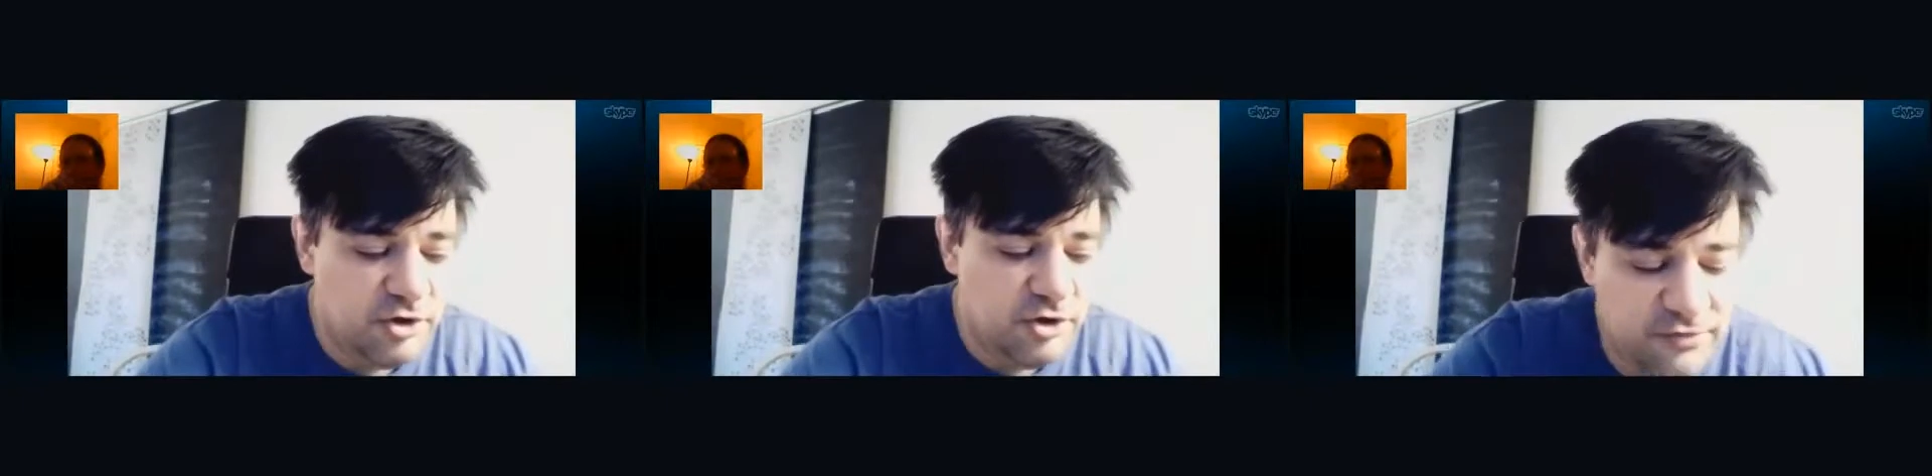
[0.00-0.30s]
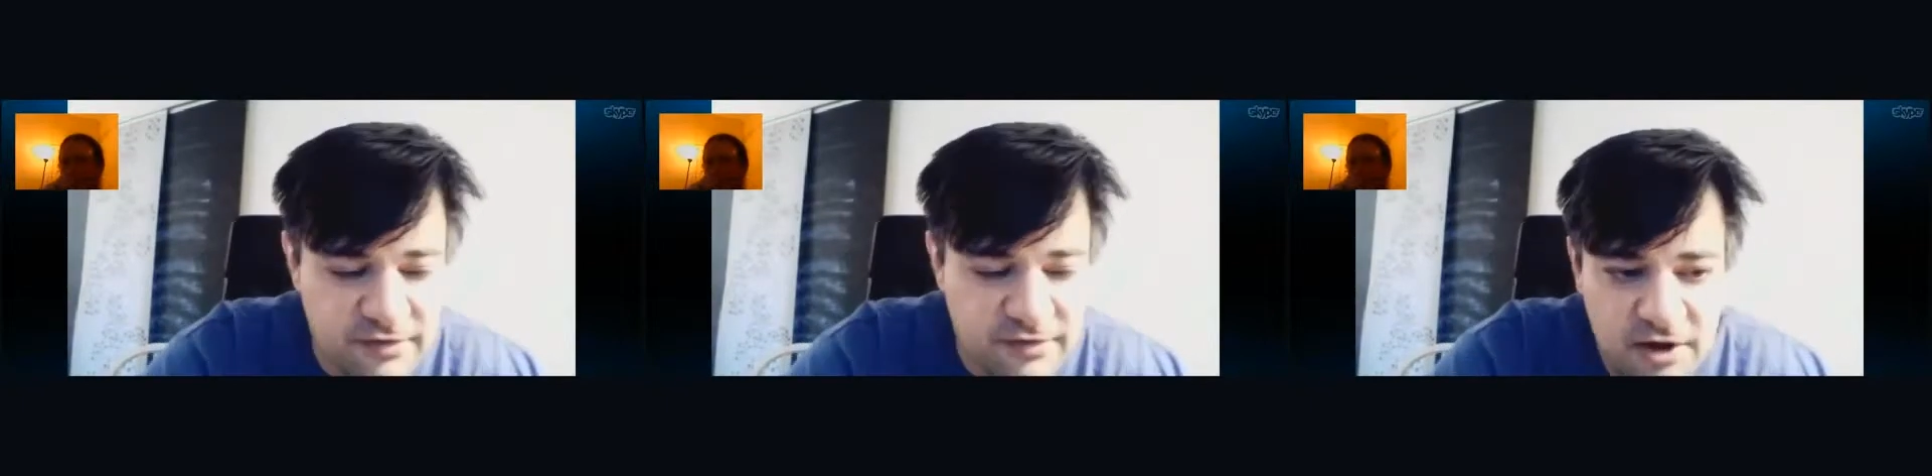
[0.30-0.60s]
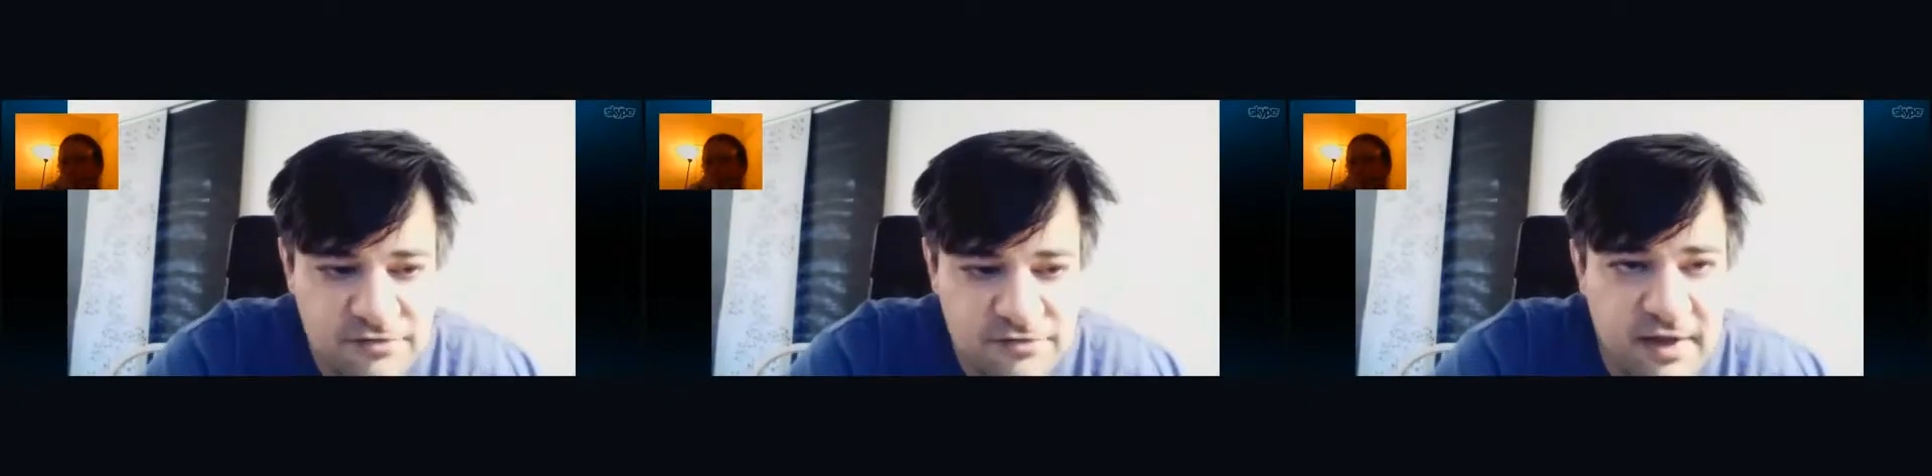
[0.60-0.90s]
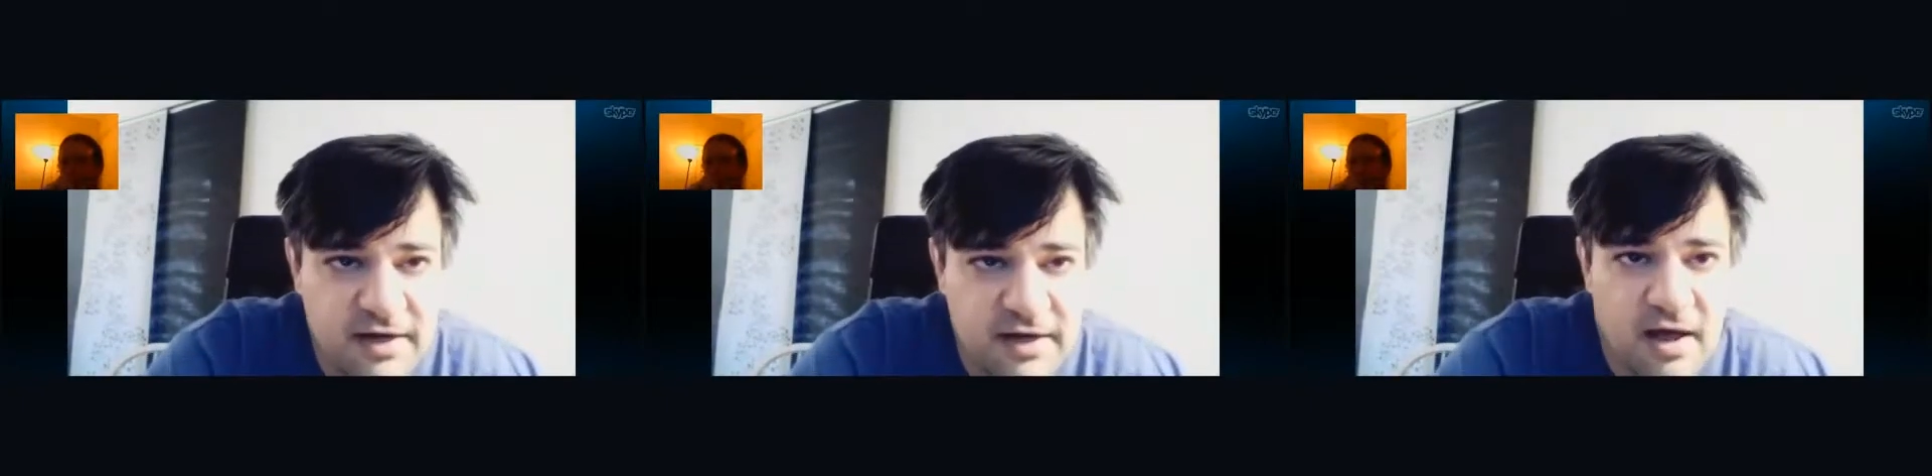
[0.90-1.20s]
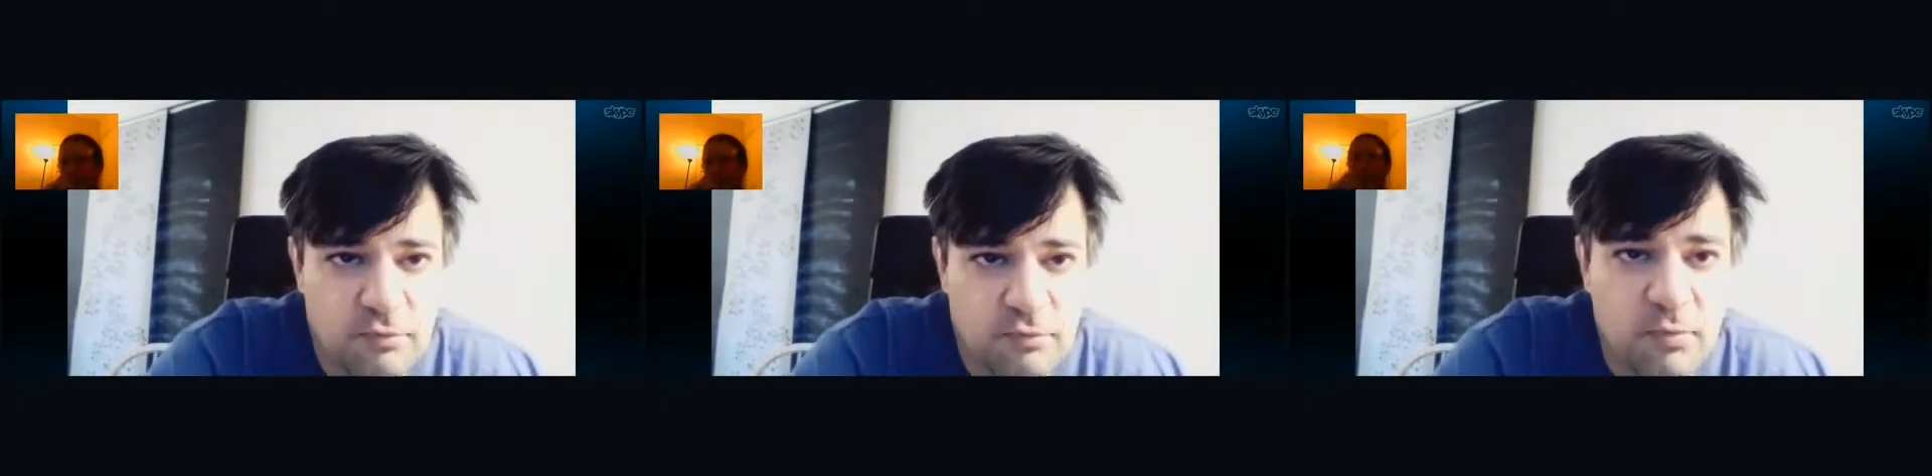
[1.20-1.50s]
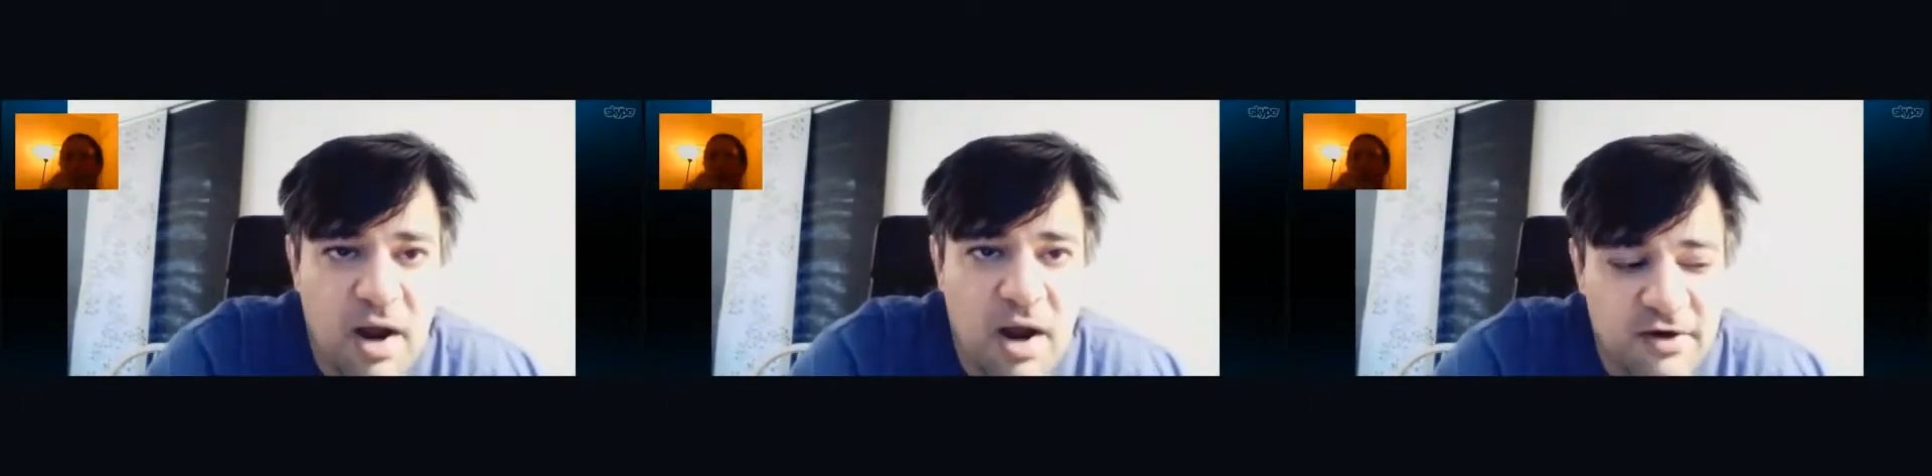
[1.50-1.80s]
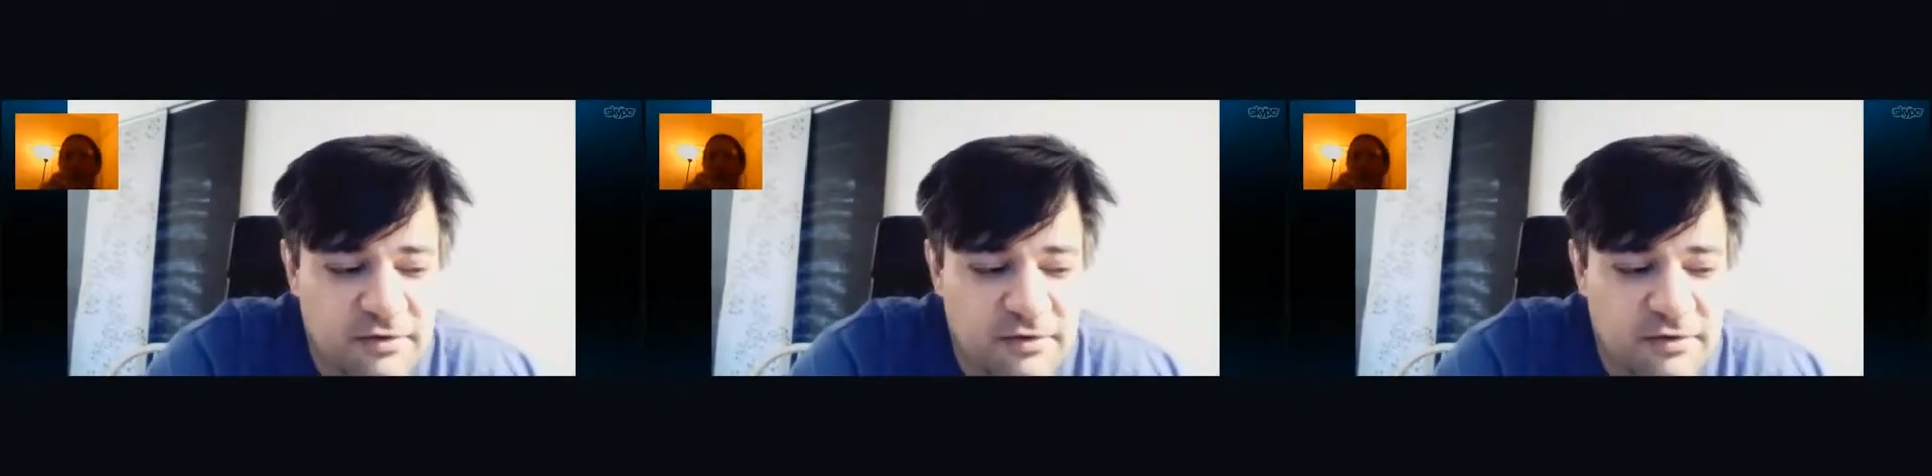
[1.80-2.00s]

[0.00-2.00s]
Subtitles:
the news so that rewrite.